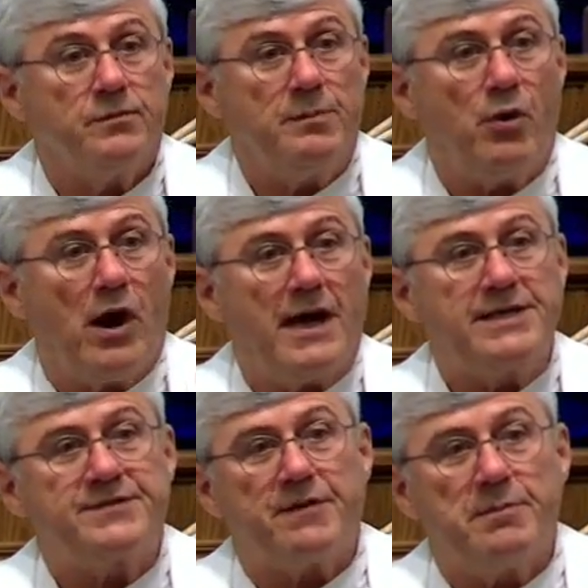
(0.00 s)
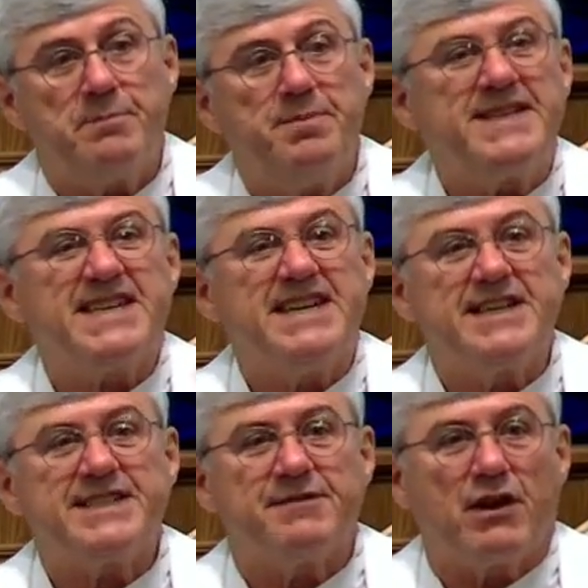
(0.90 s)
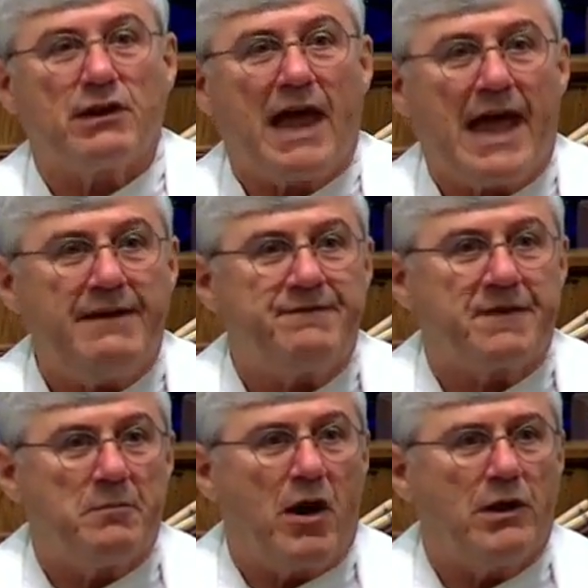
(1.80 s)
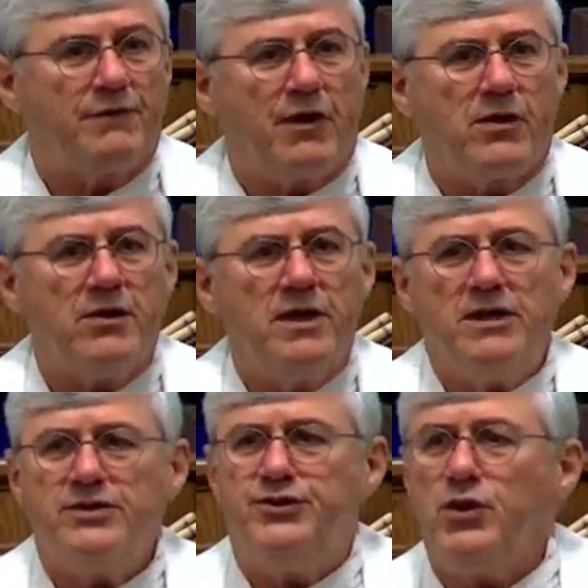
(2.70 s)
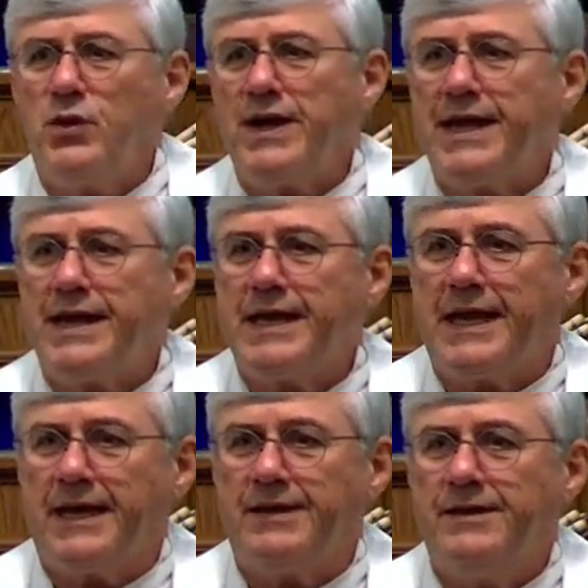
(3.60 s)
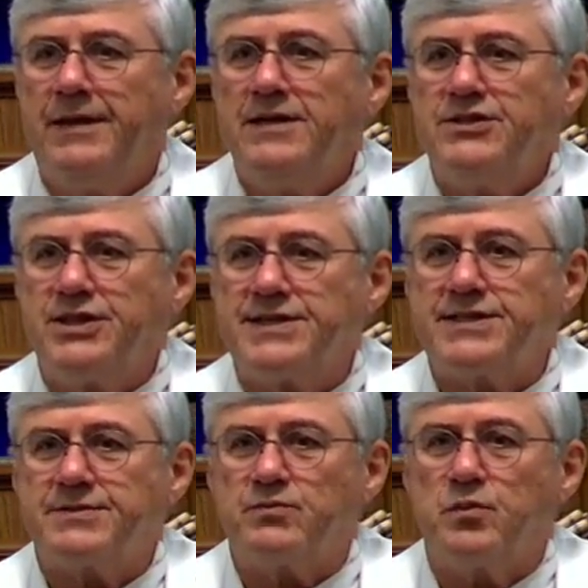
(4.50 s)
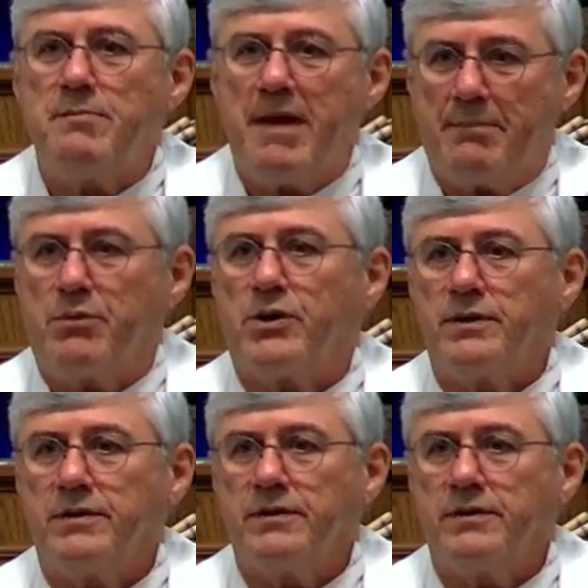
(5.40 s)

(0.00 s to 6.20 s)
We pause from the busyness of our life, from all of our doing, and just remember.